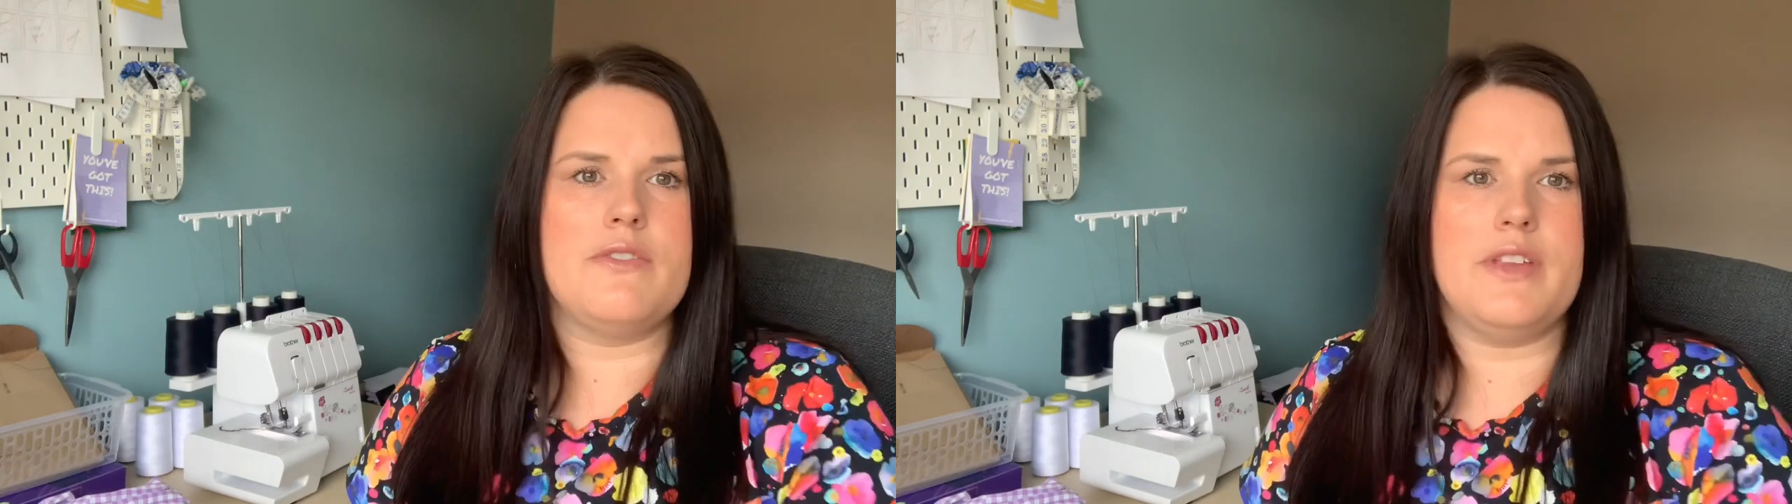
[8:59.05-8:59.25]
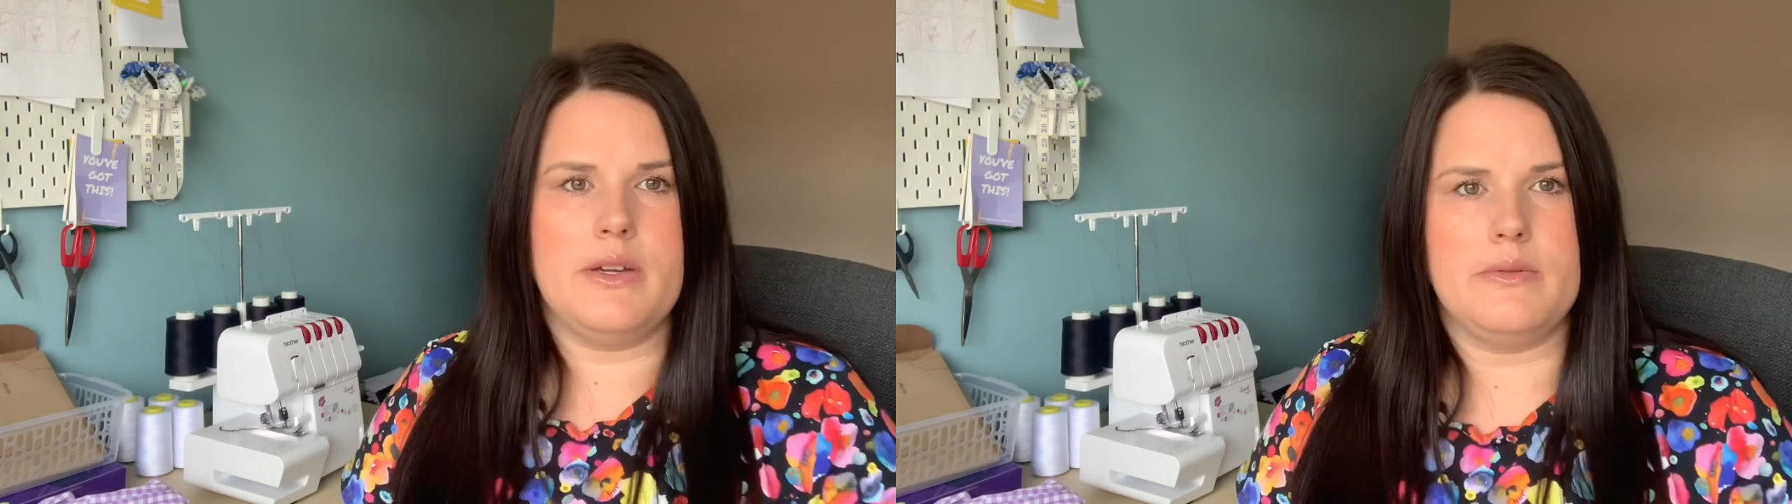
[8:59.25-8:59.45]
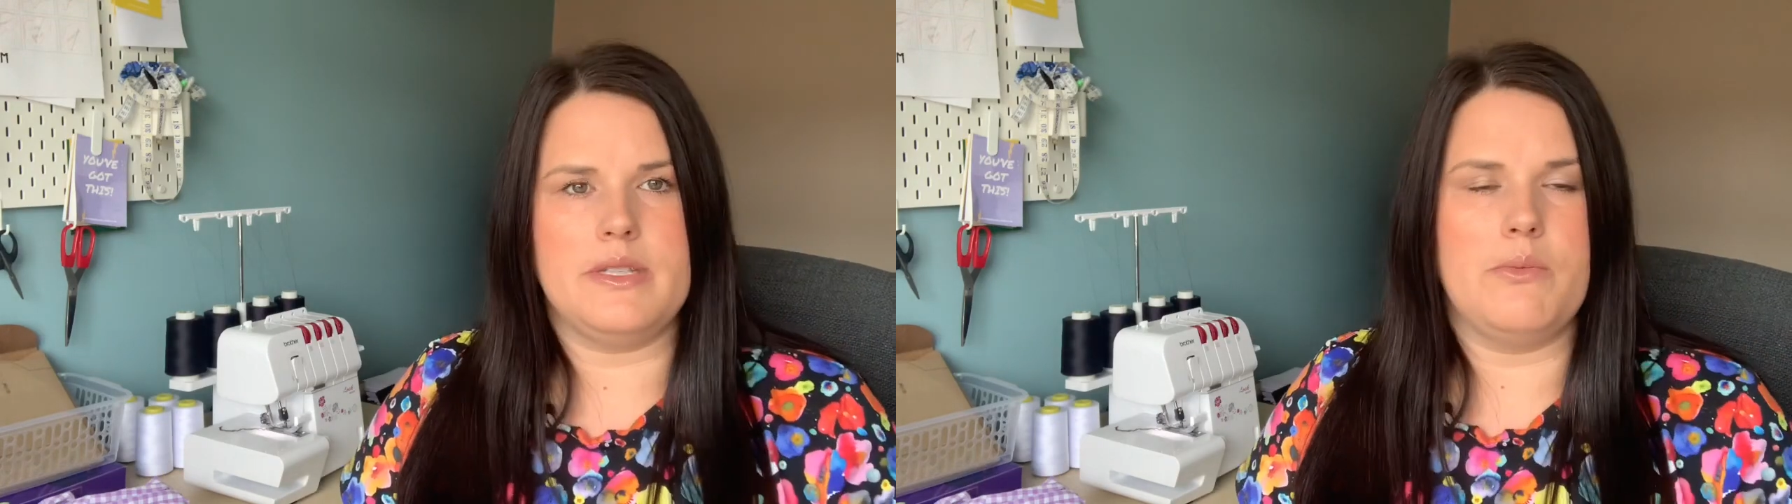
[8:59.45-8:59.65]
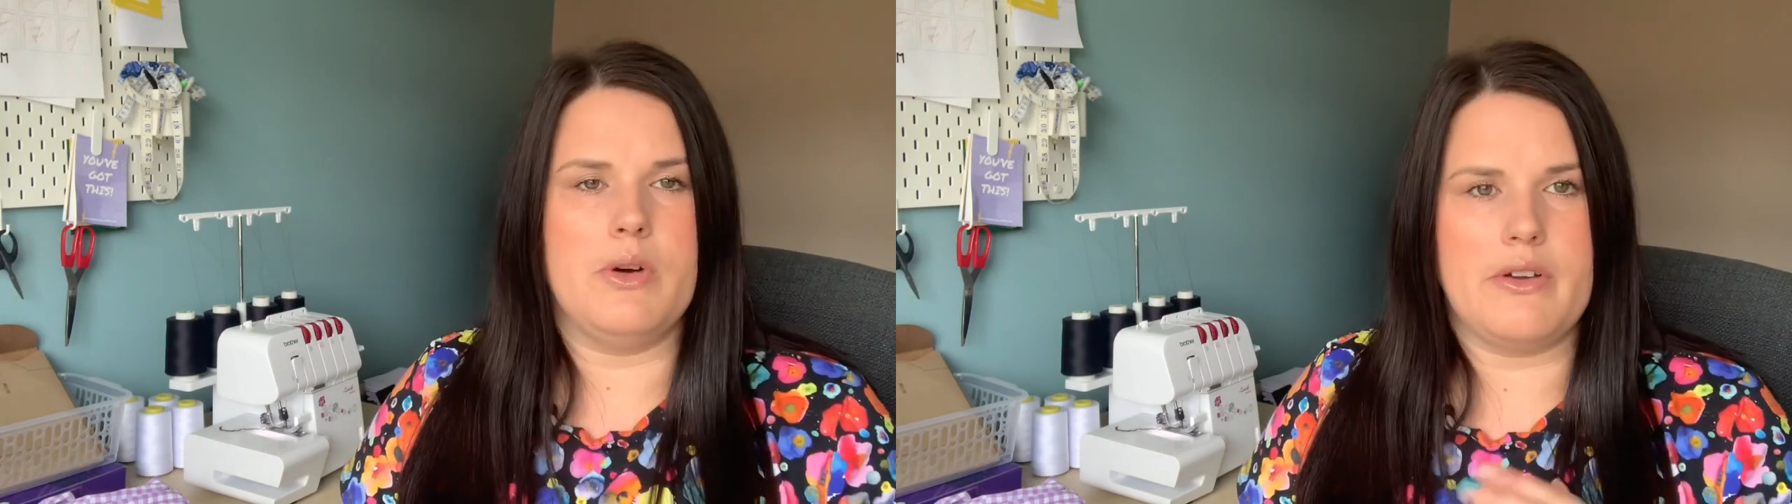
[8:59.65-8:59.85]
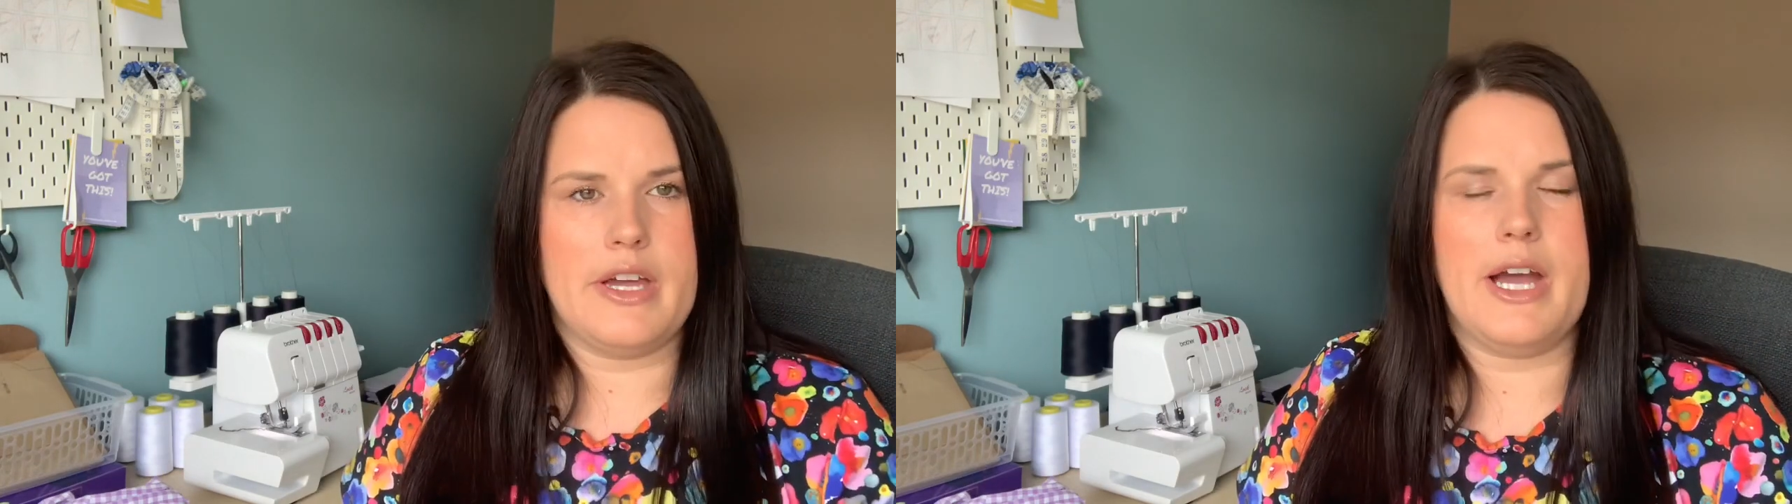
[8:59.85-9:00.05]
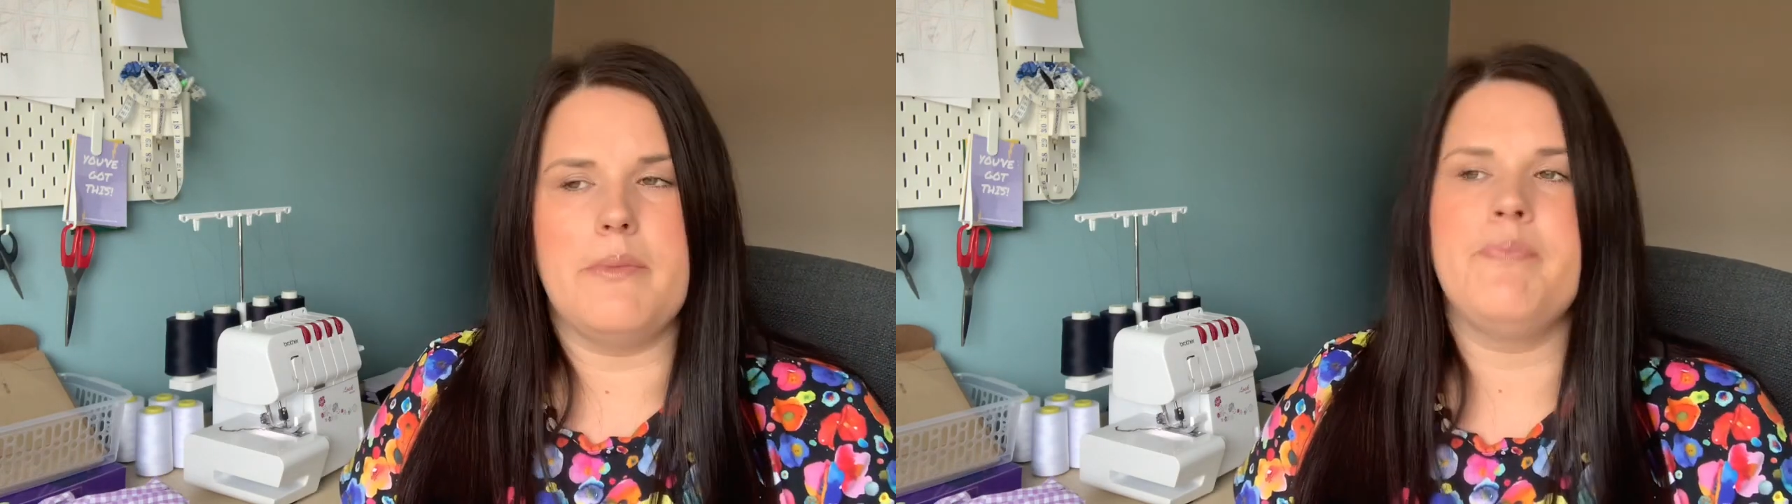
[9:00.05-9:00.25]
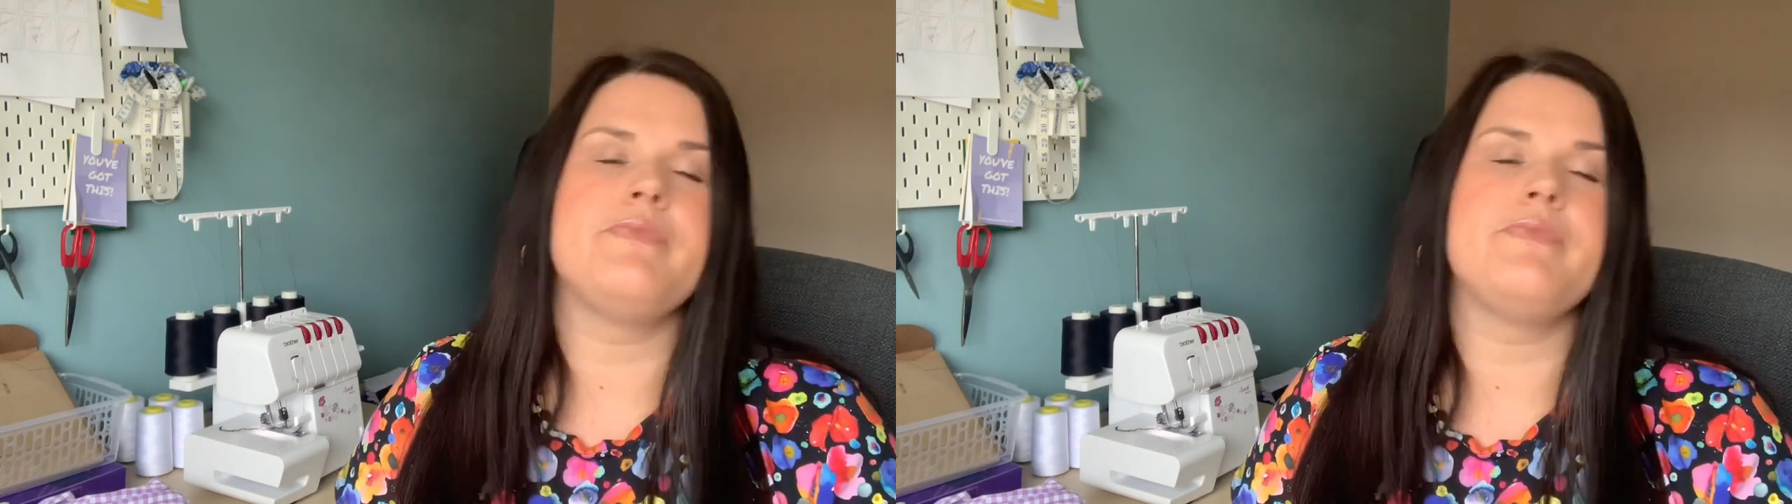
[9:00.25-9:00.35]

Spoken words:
of those in one go.